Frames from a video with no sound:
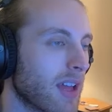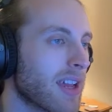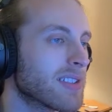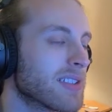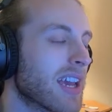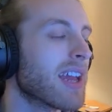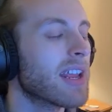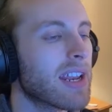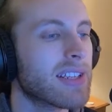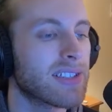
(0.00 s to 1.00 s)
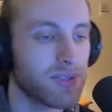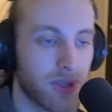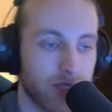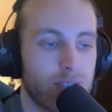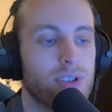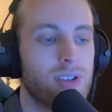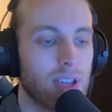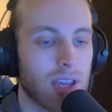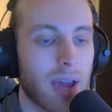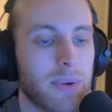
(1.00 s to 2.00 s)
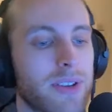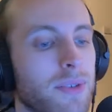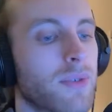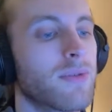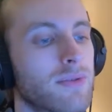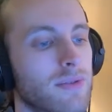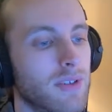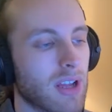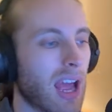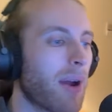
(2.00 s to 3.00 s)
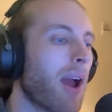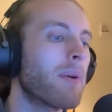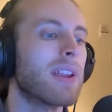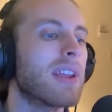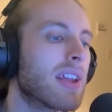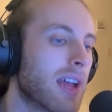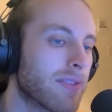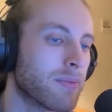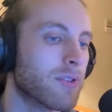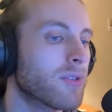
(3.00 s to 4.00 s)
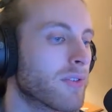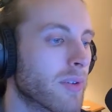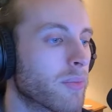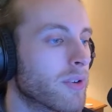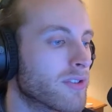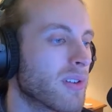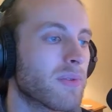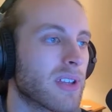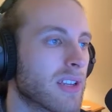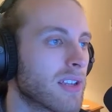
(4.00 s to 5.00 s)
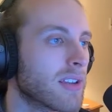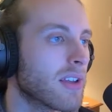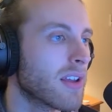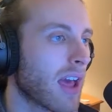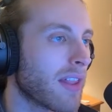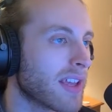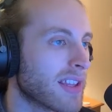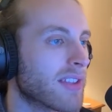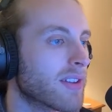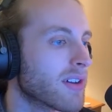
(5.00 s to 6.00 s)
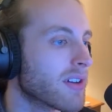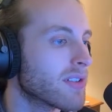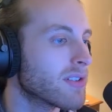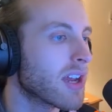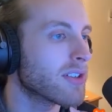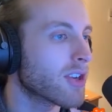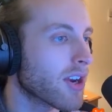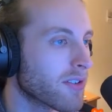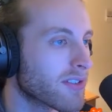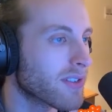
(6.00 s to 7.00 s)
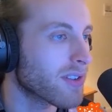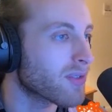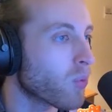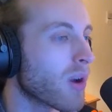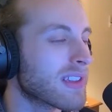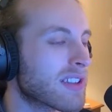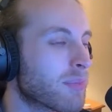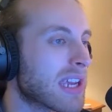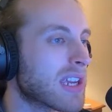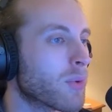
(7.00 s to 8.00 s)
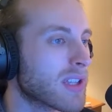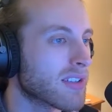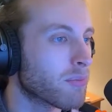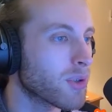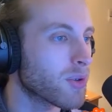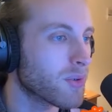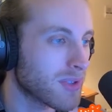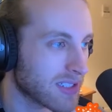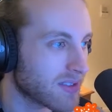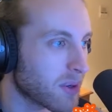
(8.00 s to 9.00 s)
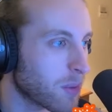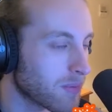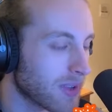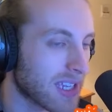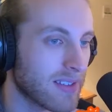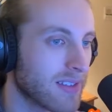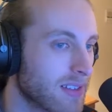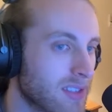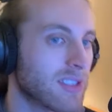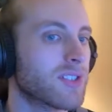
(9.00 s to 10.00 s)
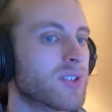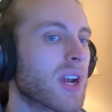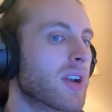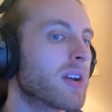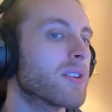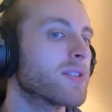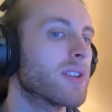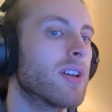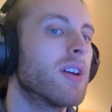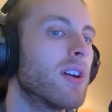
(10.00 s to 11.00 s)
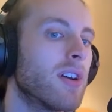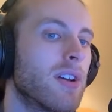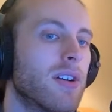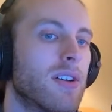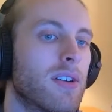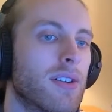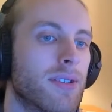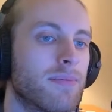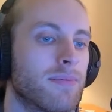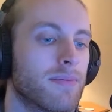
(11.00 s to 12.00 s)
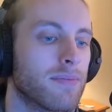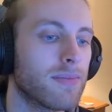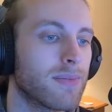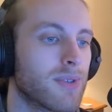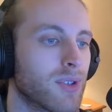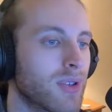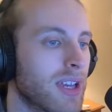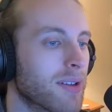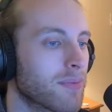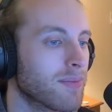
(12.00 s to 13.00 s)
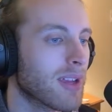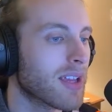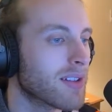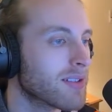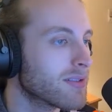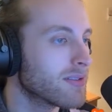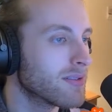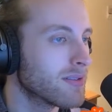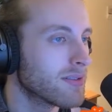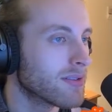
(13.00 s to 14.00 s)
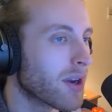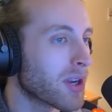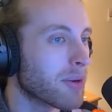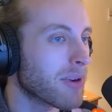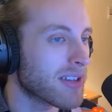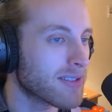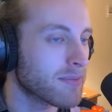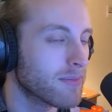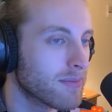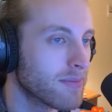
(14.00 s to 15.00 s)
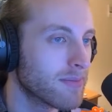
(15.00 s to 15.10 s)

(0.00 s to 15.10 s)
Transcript: I guess. Yeah, in his situation, like I would need to have some sort of input. So hopefully he did. I like that the night joggers. There's one that's pink, one that's blue. That's dope. Like his signature hair colors. So yeah, and are you gonna buy some?